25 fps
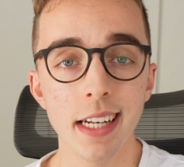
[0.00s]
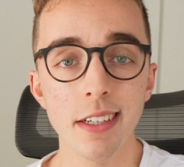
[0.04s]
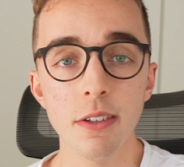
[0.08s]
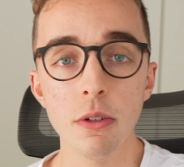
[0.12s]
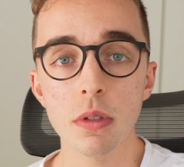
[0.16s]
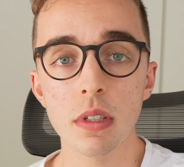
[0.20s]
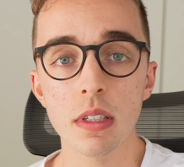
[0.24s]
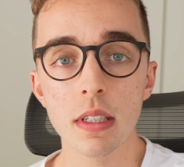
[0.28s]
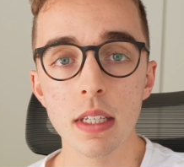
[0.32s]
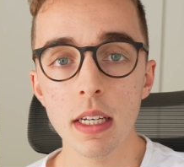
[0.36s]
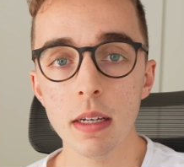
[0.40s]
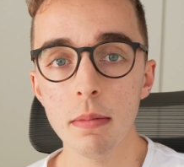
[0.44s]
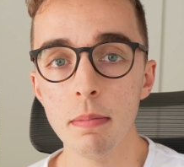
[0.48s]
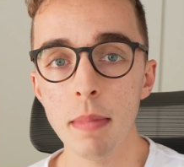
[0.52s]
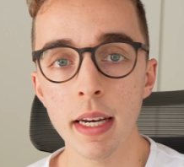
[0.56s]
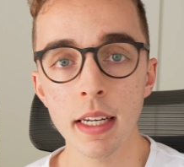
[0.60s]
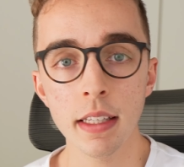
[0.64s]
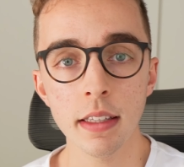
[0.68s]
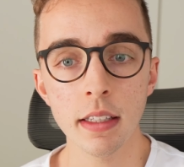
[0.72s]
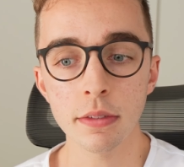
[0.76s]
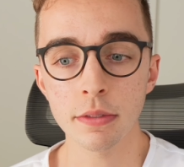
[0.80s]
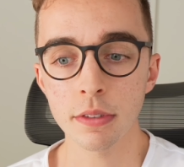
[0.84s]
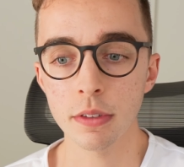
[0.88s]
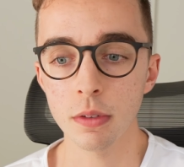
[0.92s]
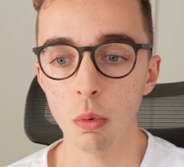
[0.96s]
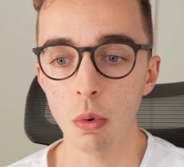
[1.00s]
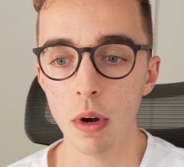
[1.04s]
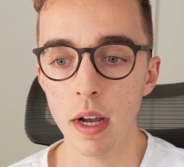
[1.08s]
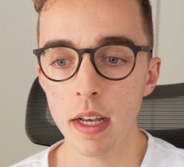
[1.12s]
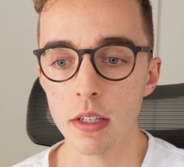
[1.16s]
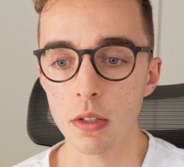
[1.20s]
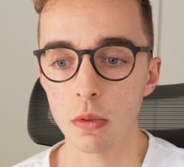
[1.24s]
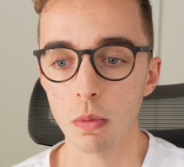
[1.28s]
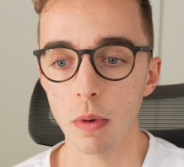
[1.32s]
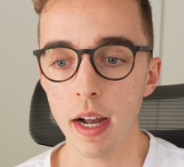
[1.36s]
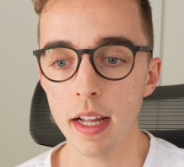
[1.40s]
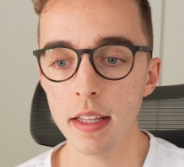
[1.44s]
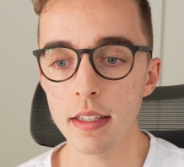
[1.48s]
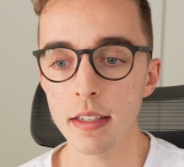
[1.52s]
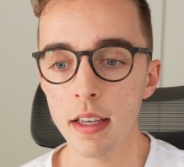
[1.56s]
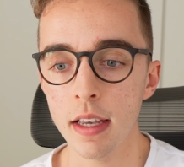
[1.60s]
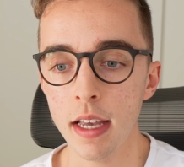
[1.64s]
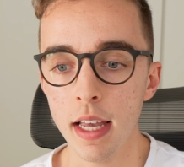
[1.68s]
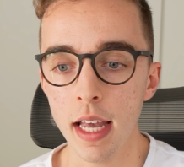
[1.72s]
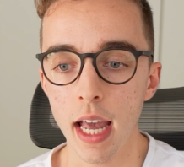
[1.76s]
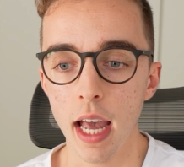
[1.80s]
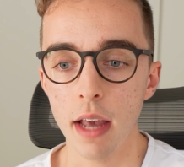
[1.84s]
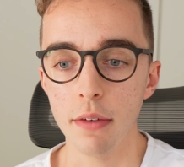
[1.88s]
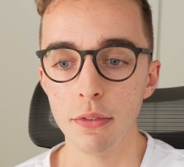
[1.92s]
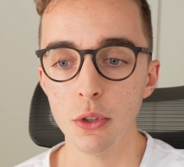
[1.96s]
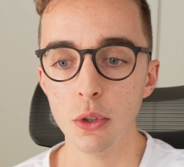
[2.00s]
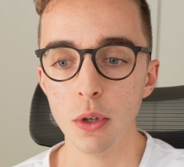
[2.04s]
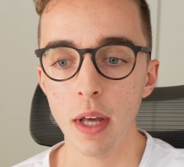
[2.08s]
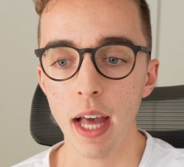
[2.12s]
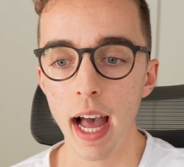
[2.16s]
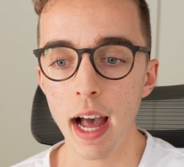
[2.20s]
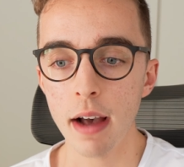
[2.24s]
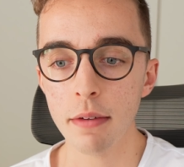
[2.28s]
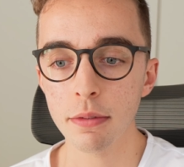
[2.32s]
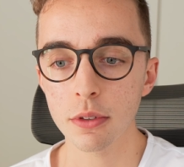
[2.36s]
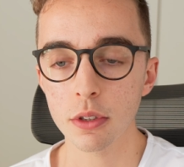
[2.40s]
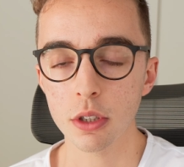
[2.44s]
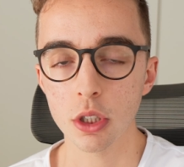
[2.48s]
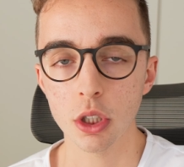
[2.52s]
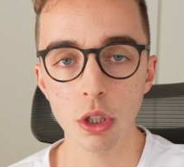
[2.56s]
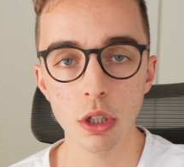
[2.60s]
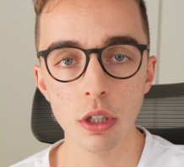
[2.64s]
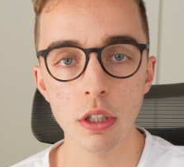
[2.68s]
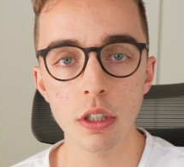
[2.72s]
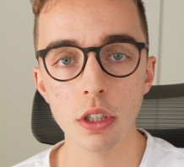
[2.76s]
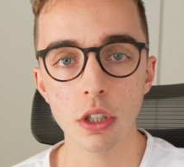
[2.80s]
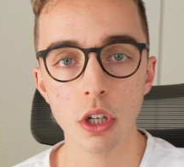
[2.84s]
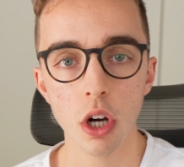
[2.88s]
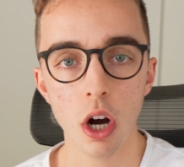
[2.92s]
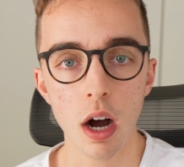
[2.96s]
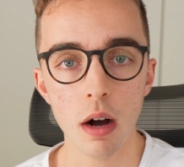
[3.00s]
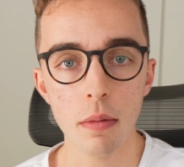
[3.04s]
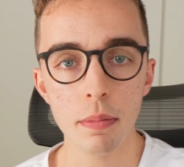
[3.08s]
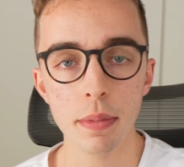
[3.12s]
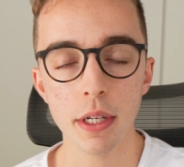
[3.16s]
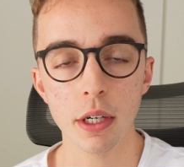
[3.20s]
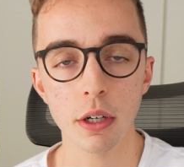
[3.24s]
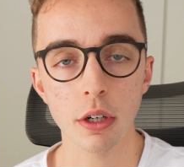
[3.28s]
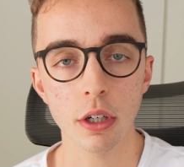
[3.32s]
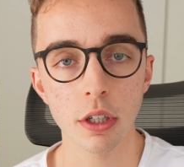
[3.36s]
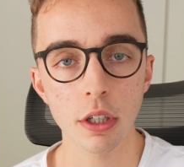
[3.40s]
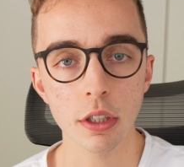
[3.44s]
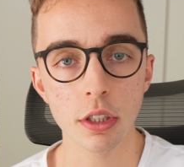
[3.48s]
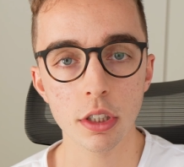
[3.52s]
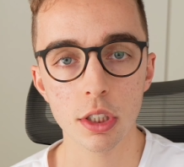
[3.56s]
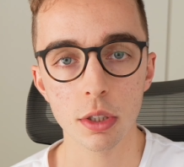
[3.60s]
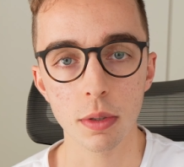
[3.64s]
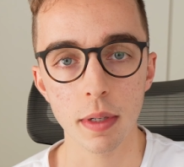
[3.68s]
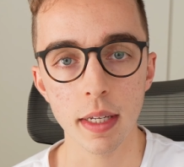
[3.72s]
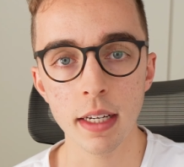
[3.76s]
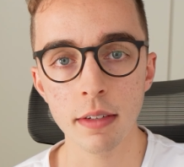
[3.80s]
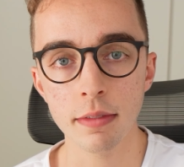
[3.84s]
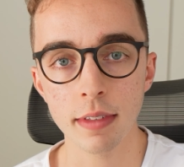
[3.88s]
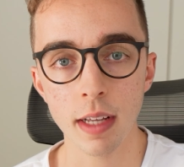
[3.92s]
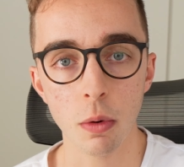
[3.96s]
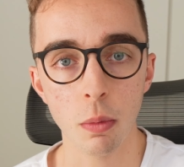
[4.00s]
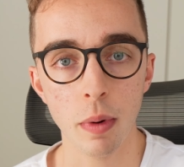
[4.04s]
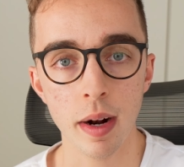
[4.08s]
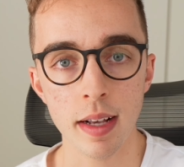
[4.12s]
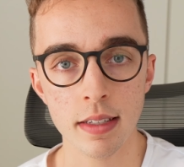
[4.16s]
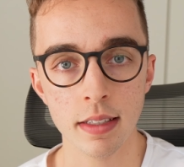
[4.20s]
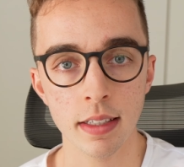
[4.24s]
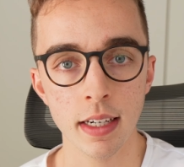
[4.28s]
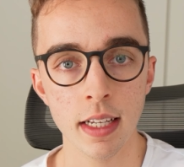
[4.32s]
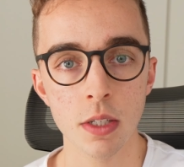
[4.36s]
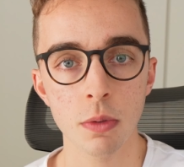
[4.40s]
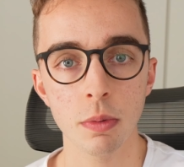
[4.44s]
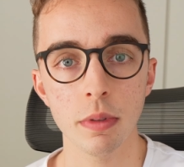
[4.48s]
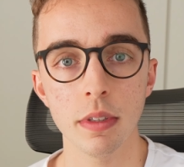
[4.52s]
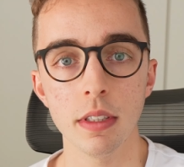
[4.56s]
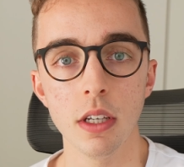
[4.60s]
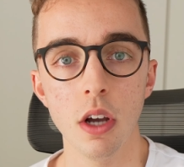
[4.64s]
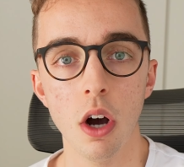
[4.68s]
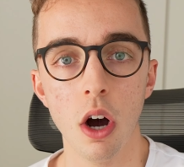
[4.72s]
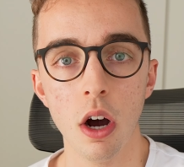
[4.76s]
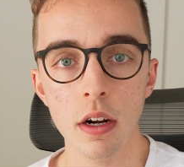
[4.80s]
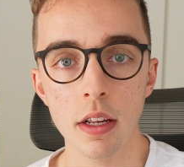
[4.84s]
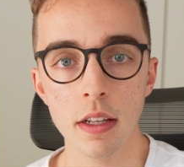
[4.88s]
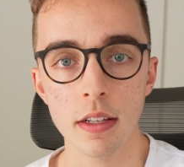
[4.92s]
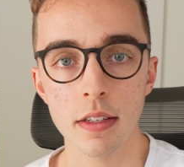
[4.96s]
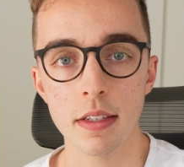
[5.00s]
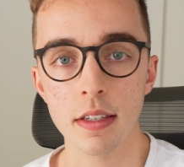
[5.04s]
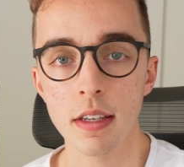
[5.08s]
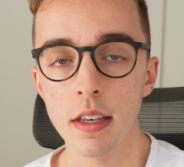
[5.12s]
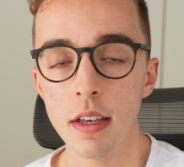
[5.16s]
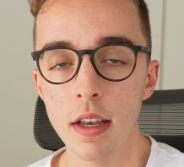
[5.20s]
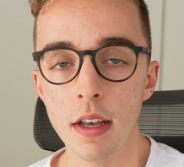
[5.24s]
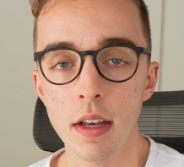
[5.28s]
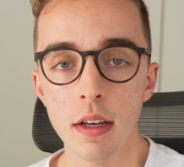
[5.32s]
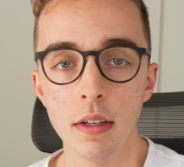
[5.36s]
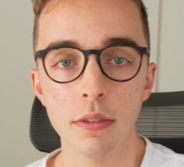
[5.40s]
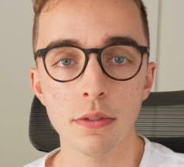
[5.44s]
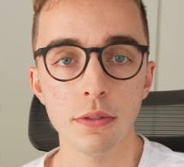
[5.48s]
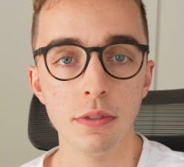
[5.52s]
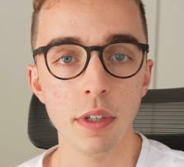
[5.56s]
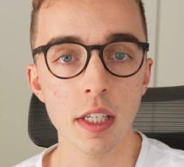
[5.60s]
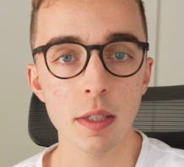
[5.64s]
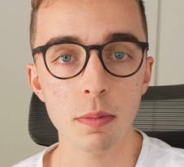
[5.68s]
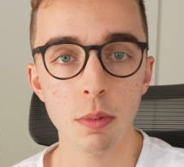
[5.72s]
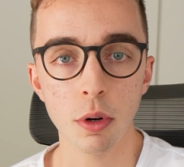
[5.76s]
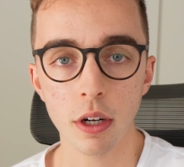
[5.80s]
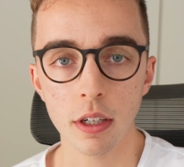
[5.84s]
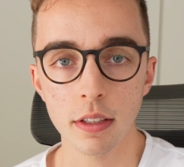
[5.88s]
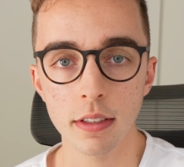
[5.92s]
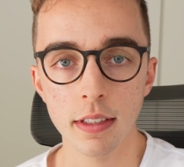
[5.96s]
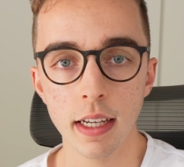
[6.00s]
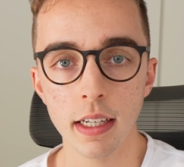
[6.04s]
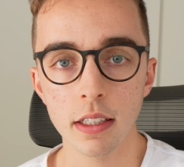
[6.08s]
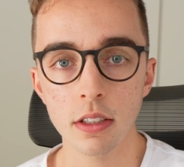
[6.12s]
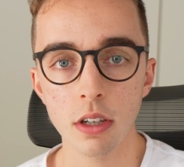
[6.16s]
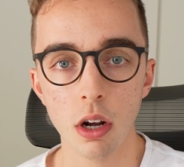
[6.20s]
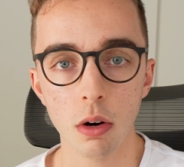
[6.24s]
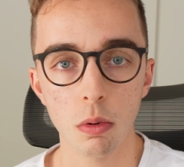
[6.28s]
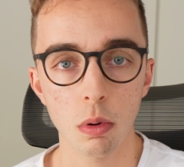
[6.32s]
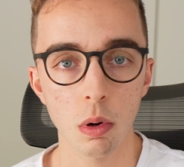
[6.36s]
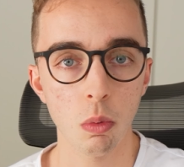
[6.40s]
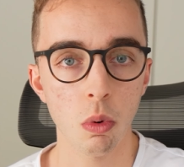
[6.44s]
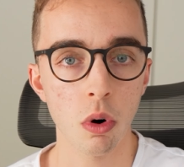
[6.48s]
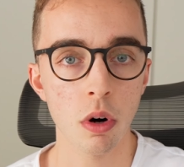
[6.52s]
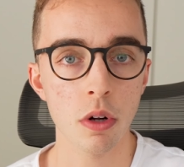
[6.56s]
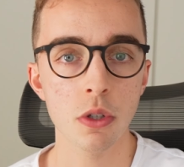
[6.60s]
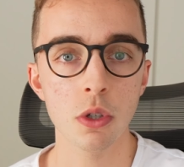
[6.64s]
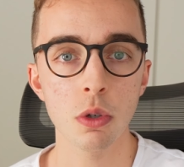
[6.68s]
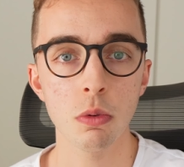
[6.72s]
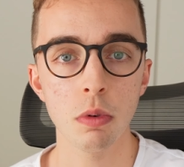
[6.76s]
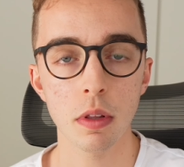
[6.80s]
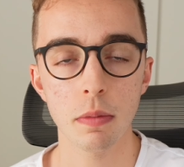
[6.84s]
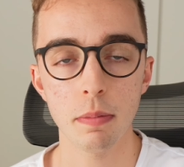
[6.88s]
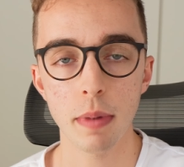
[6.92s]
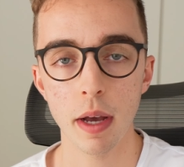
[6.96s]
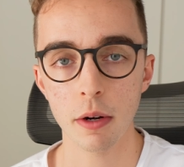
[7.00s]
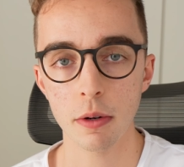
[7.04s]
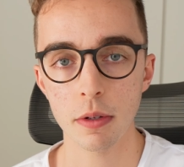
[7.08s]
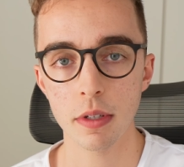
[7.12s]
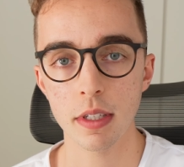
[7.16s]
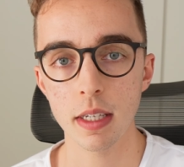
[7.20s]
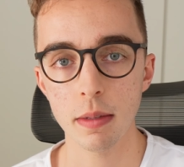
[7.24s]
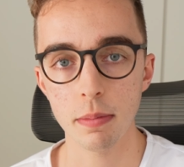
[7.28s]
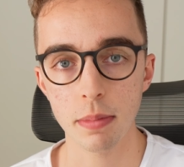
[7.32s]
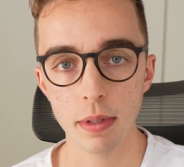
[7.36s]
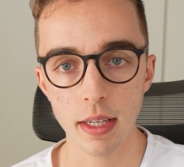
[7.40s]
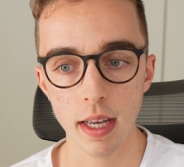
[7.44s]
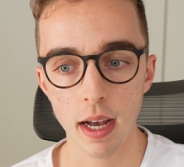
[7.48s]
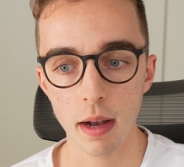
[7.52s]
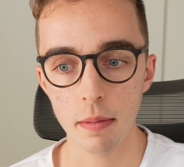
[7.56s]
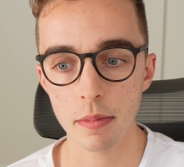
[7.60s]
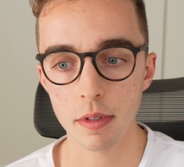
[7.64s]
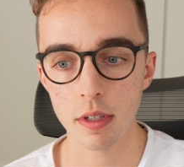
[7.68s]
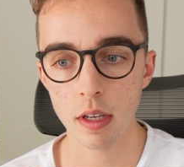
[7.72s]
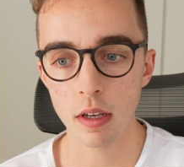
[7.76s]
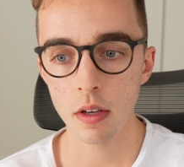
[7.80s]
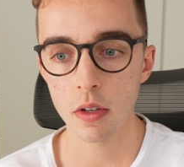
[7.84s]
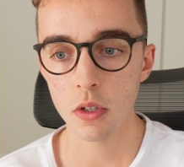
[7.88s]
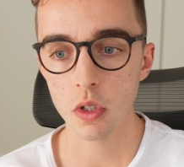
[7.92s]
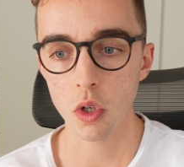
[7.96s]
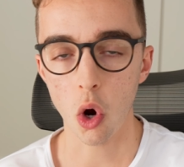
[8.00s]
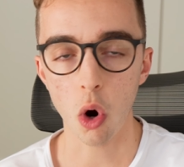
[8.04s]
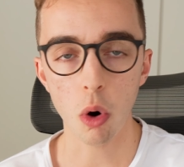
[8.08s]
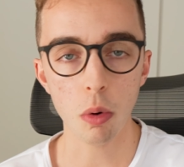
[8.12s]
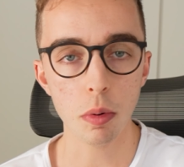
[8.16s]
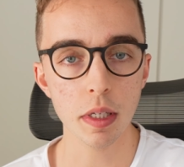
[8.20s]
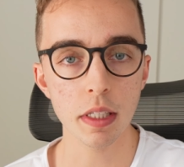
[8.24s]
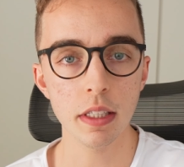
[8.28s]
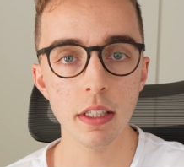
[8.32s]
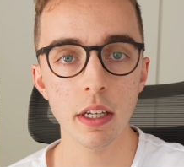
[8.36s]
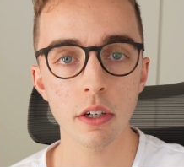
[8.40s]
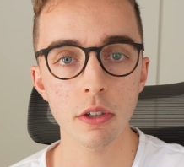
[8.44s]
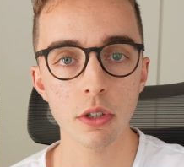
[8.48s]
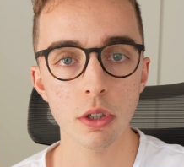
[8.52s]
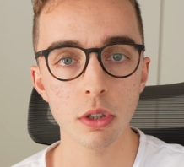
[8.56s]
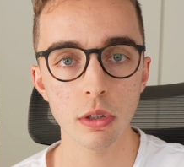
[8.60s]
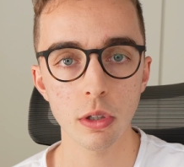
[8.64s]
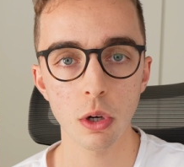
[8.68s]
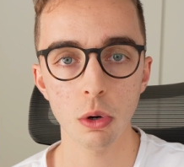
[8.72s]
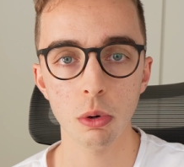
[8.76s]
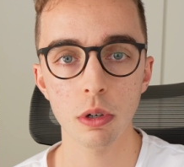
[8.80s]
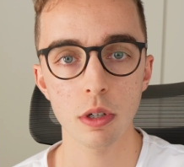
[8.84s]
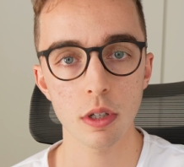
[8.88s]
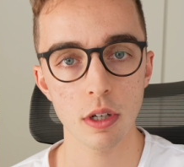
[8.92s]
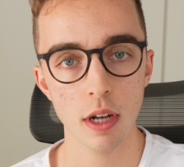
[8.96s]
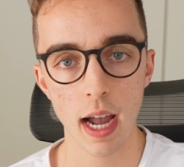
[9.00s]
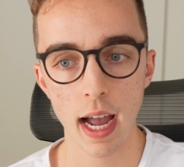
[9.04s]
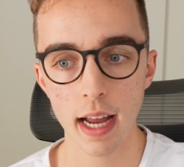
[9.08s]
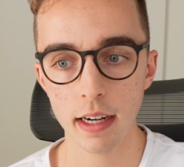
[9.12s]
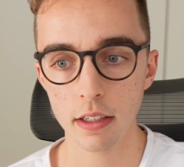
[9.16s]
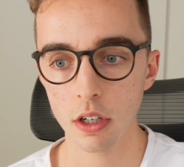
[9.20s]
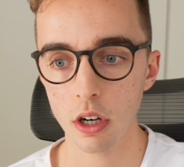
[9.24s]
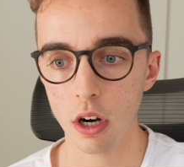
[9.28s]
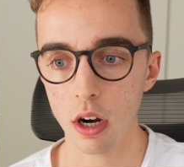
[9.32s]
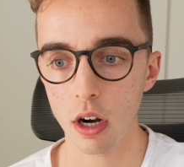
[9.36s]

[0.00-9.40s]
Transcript: And you see it in many different ways, right? If you have a good copy or a good creative that resonates with the audience, Facebook and TikTok rewards you with better CPMs. So already there, you lower your ad